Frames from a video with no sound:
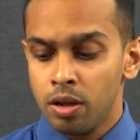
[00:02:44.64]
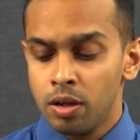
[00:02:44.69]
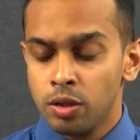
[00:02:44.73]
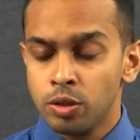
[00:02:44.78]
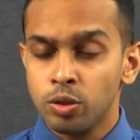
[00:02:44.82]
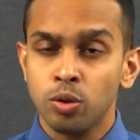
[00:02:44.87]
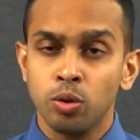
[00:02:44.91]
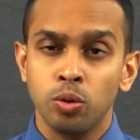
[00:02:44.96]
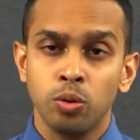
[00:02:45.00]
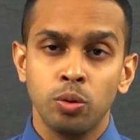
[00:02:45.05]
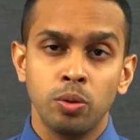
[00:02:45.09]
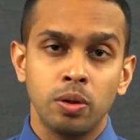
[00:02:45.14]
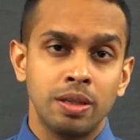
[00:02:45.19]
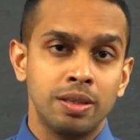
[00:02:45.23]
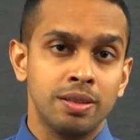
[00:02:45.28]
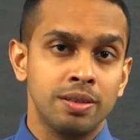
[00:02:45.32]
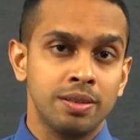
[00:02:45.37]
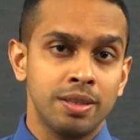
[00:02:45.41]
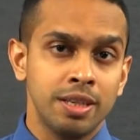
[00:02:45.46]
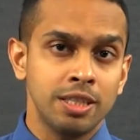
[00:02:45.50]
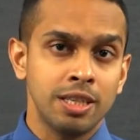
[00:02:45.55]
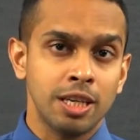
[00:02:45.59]
So
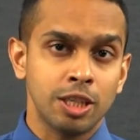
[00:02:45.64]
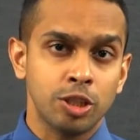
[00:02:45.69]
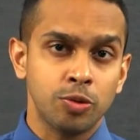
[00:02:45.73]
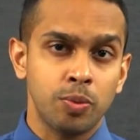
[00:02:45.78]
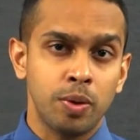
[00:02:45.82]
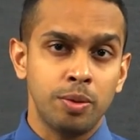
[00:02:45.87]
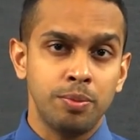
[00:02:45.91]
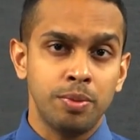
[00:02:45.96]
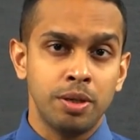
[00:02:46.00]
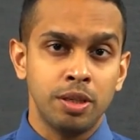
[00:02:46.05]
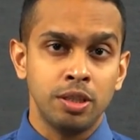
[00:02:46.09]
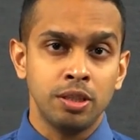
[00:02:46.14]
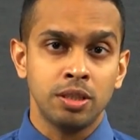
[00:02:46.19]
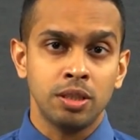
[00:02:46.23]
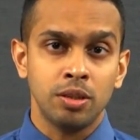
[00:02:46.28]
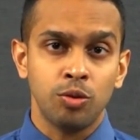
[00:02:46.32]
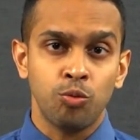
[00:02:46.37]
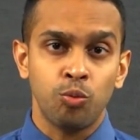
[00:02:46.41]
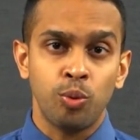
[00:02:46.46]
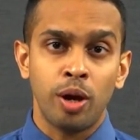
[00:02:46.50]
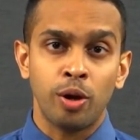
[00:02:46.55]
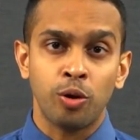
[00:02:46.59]
in this experiment,
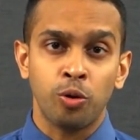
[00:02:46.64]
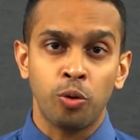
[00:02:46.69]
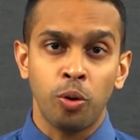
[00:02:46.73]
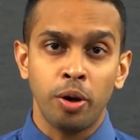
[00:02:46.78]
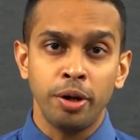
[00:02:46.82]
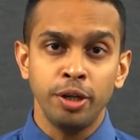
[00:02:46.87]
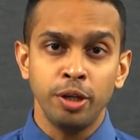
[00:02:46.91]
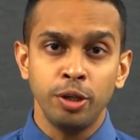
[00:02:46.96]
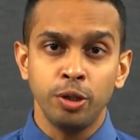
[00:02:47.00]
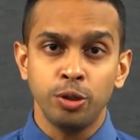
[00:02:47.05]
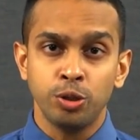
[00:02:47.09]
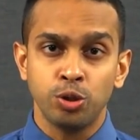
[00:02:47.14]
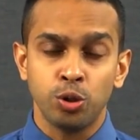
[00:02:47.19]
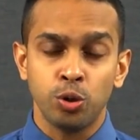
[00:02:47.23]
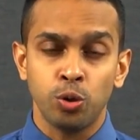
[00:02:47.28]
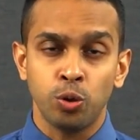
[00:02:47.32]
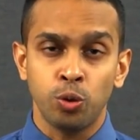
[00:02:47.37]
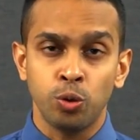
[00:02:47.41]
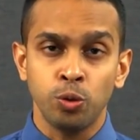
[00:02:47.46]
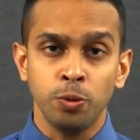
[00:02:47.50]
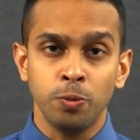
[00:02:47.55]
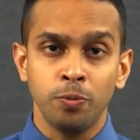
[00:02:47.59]
we are going to
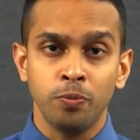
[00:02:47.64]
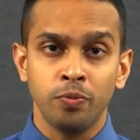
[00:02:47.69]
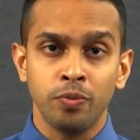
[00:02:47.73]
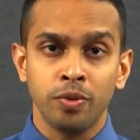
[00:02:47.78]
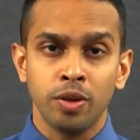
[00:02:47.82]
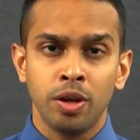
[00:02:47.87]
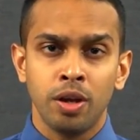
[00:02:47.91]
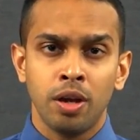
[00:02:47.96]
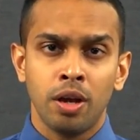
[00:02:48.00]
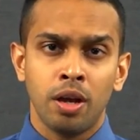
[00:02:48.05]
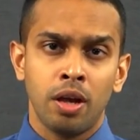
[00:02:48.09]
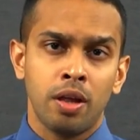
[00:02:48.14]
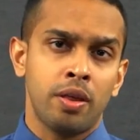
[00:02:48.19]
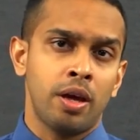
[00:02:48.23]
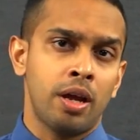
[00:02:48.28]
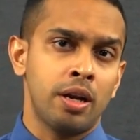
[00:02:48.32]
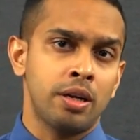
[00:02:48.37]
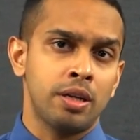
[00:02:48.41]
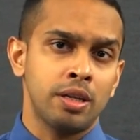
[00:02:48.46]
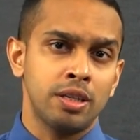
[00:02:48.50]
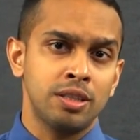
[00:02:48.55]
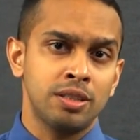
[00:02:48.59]
show
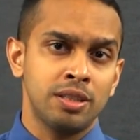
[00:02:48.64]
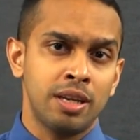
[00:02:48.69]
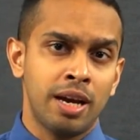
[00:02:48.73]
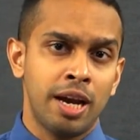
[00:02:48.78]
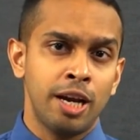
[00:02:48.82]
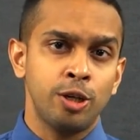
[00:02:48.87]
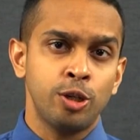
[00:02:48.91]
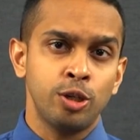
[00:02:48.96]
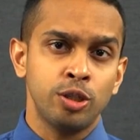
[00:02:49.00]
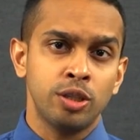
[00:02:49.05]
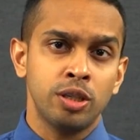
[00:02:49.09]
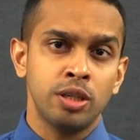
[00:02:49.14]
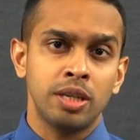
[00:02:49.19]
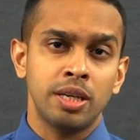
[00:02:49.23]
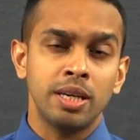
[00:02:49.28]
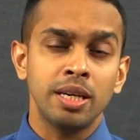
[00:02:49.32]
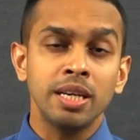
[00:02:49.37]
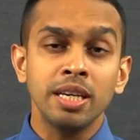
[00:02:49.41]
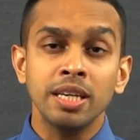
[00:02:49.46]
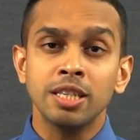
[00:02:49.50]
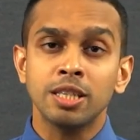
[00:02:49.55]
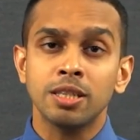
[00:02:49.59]
that nitrogen
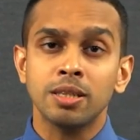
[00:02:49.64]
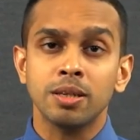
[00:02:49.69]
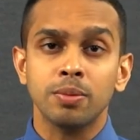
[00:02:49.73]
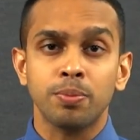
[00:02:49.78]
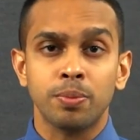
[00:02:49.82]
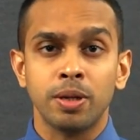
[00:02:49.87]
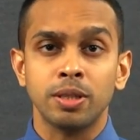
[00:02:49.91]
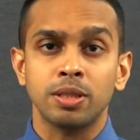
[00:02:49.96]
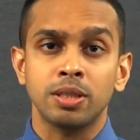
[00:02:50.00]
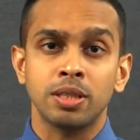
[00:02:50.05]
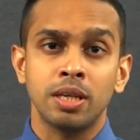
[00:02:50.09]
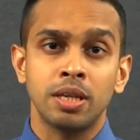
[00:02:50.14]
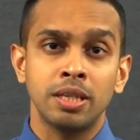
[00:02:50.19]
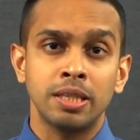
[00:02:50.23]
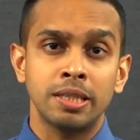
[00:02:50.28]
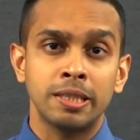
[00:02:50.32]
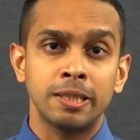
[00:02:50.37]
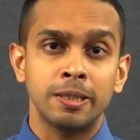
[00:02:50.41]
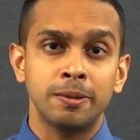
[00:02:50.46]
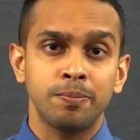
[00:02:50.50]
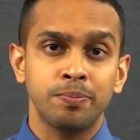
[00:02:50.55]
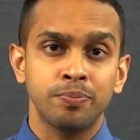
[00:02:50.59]
is
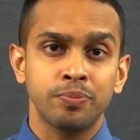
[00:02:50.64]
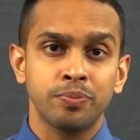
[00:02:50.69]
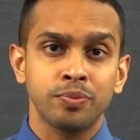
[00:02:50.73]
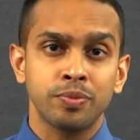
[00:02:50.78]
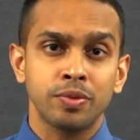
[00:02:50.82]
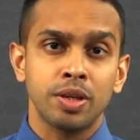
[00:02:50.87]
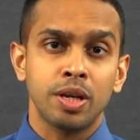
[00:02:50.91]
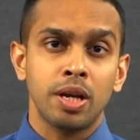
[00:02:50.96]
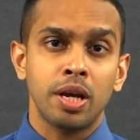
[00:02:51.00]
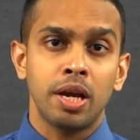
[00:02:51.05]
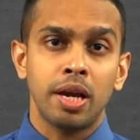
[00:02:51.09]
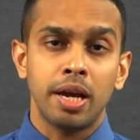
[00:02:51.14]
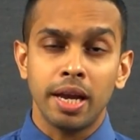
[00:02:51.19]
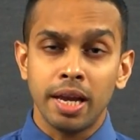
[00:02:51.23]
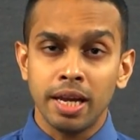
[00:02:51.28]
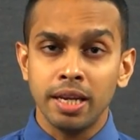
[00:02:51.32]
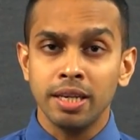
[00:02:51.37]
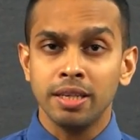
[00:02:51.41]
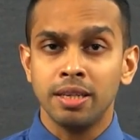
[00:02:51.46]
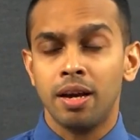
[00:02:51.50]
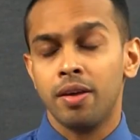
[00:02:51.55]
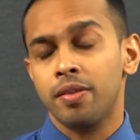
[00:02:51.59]
present
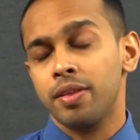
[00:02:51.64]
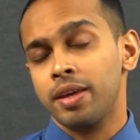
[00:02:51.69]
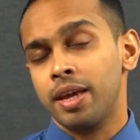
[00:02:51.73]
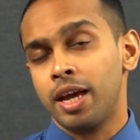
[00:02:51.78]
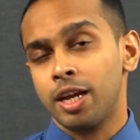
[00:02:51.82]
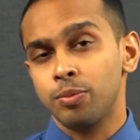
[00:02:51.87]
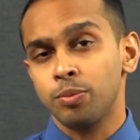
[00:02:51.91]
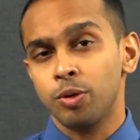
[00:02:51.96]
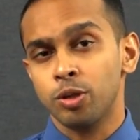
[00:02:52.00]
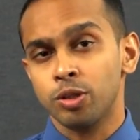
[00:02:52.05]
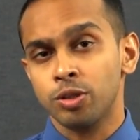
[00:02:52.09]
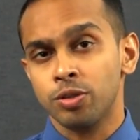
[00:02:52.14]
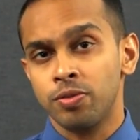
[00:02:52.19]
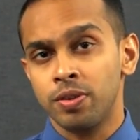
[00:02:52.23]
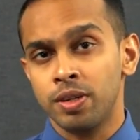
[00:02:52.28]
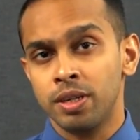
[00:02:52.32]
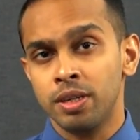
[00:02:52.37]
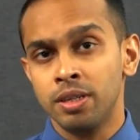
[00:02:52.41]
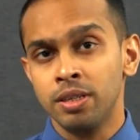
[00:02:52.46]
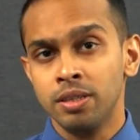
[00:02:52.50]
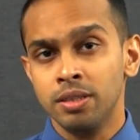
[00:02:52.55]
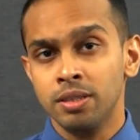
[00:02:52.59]
in the
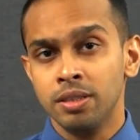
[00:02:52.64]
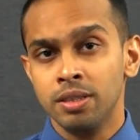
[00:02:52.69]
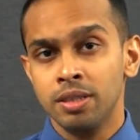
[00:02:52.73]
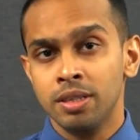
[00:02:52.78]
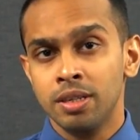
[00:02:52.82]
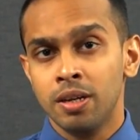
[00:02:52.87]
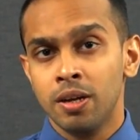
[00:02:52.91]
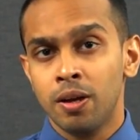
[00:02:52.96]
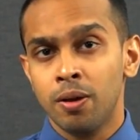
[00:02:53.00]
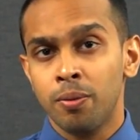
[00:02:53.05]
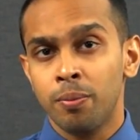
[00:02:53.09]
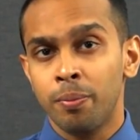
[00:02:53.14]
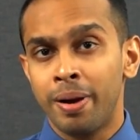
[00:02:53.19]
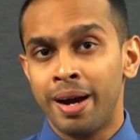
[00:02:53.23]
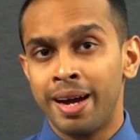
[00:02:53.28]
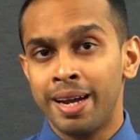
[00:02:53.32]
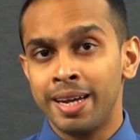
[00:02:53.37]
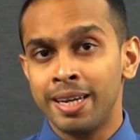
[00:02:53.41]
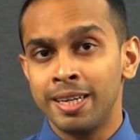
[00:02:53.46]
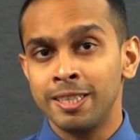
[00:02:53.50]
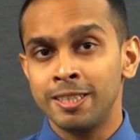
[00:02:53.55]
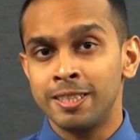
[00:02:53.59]
atmosphere
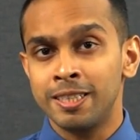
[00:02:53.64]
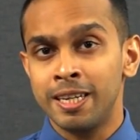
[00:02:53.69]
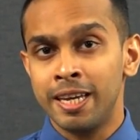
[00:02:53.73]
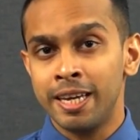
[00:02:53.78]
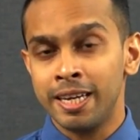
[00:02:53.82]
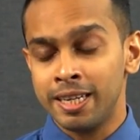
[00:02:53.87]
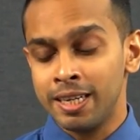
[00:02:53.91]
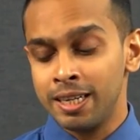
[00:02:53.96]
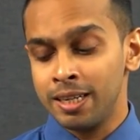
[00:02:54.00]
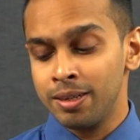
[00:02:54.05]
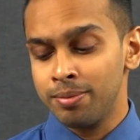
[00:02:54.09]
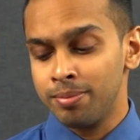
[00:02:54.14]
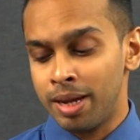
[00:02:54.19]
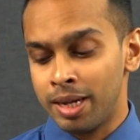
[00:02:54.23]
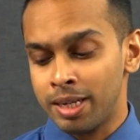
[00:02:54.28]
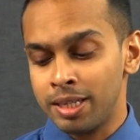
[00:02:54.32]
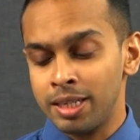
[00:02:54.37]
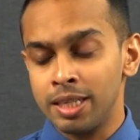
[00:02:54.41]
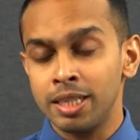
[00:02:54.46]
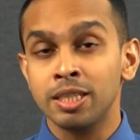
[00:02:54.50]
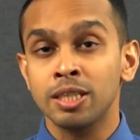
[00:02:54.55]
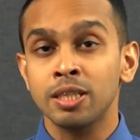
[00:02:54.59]
by taking
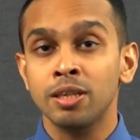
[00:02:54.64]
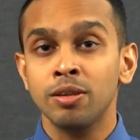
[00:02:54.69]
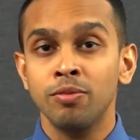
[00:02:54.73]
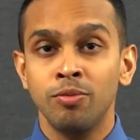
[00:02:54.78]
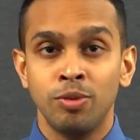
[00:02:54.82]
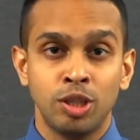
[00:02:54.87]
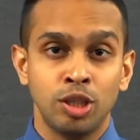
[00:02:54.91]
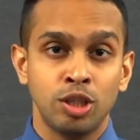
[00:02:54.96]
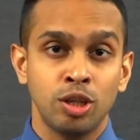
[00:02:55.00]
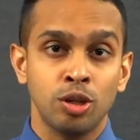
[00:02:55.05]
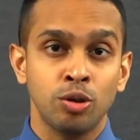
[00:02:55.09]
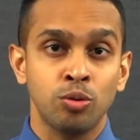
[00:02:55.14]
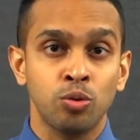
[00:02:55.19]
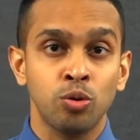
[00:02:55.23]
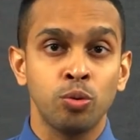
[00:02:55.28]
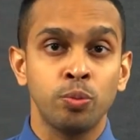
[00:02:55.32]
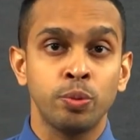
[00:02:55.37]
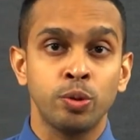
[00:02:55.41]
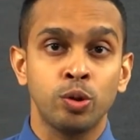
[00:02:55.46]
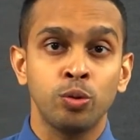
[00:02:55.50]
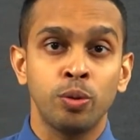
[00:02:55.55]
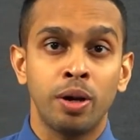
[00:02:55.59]
magnesium, which is a
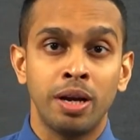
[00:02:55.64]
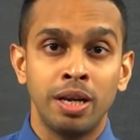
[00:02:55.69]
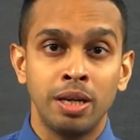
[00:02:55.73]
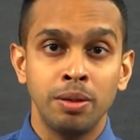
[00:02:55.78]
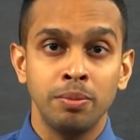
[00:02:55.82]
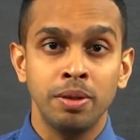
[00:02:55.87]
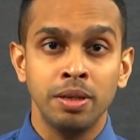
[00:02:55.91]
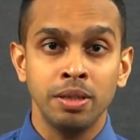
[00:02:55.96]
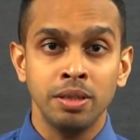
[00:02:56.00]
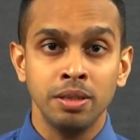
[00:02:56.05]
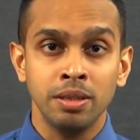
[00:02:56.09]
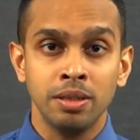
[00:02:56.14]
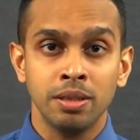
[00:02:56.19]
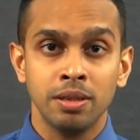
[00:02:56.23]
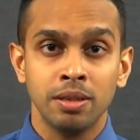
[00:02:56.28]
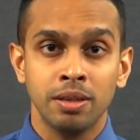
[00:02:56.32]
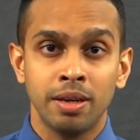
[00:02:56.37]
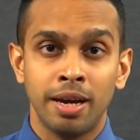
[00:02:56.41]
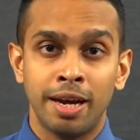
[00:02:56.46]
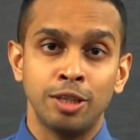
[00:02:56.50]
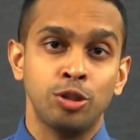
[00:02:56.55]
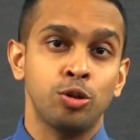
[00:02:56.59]
group 2 element.
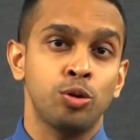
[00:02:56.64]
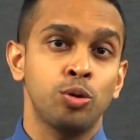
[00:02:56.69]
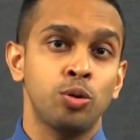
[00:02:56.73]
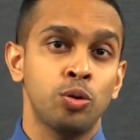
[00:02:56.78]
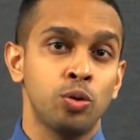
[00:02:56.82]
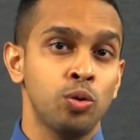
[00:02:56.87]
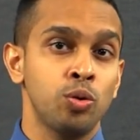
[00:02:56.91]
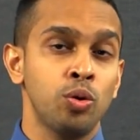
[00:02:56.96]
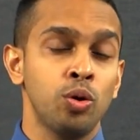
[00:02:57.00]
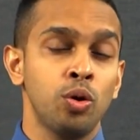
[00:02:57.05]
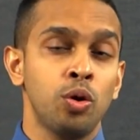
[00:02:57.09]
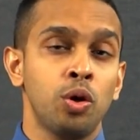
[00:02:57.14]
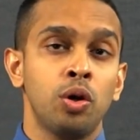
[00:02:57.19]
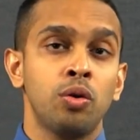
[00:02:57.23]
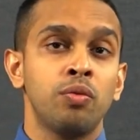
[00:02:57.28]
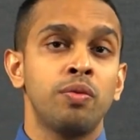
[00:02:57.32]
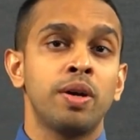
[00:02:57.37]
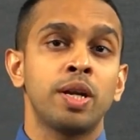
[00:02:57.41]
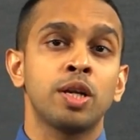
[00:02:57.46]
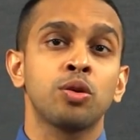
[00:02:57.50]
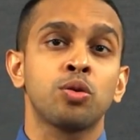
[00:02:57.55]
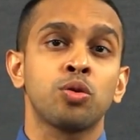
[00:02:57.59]
As you know,
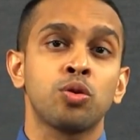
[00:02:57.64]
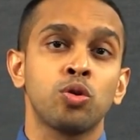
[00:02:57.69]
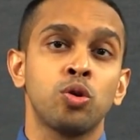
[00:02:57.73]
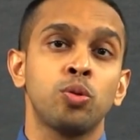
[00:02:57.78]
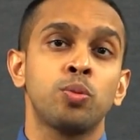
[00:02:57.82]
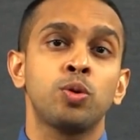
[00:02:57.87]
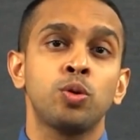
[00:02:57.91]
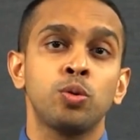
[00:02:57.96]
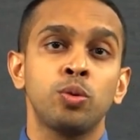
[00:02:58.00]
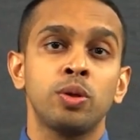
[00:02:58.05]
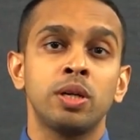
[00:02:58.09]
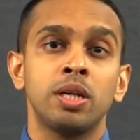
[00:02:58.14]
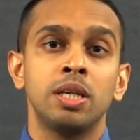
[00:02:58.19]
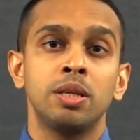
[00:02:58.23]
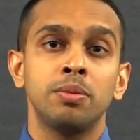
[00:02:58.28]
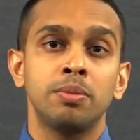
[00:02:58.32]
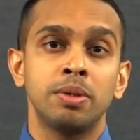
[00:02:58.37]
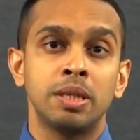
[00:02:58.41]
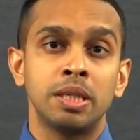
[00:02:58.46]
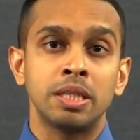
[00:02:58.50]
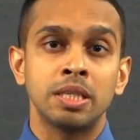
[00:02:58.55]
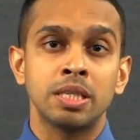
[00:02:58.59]
when group 2
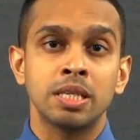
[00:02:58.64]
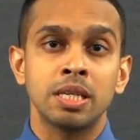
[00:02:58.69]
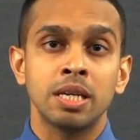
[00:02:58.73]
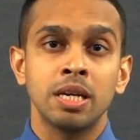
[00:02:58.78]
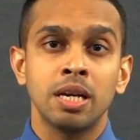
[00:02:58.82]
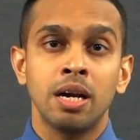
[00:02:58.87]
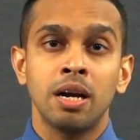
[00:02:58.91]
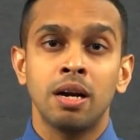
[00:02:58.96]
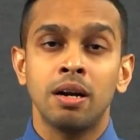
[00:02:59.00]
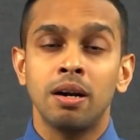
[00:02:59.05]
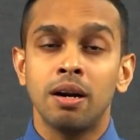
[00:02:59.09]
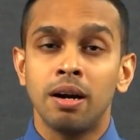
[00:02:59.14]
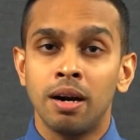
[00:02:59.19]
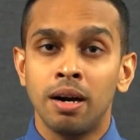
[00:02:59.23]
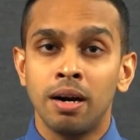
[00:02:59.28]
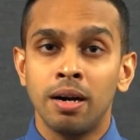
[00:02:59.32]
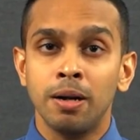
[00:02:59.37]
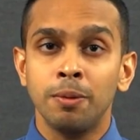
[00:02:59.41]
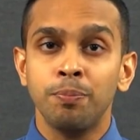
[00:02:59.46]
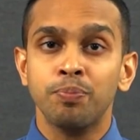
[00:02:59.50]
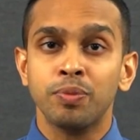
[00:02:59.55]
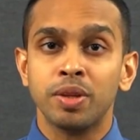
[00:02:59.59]
elements
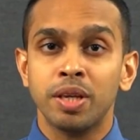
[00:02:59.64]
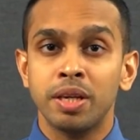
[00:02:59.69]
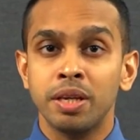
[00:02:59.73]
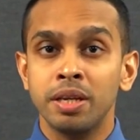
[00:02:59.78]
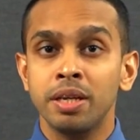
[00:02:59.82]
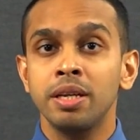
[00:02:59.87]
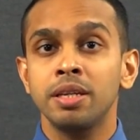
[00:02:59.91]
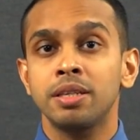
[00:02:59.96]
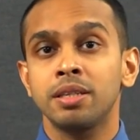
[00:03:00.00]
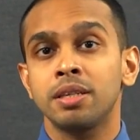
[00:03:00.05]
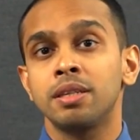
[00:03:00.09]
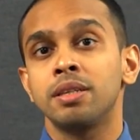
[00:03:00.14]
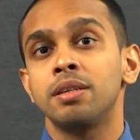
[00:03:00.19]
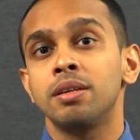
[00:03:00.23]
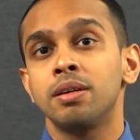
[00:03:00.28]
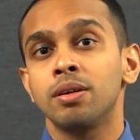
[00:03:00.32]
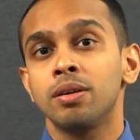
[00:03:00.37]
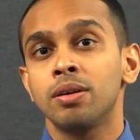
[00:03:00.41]
are heated